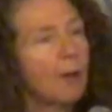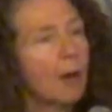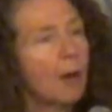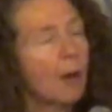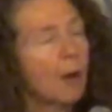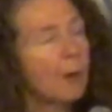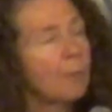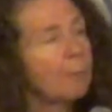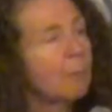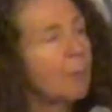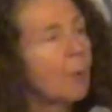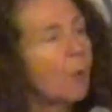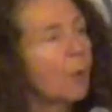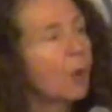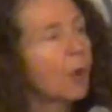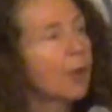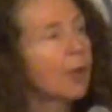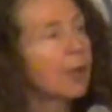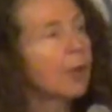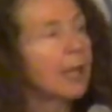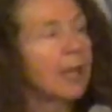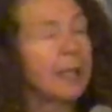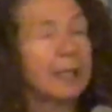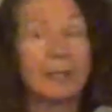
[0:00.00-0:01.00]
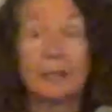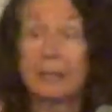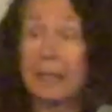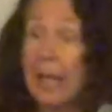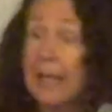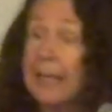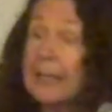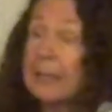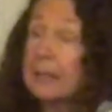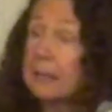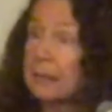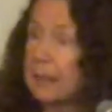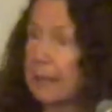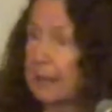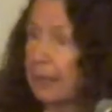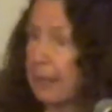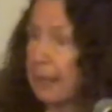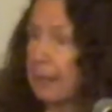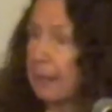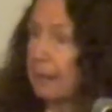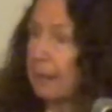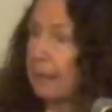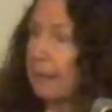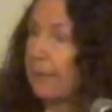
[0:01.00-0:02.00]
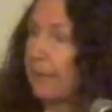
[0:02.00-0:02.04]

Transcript: or more likely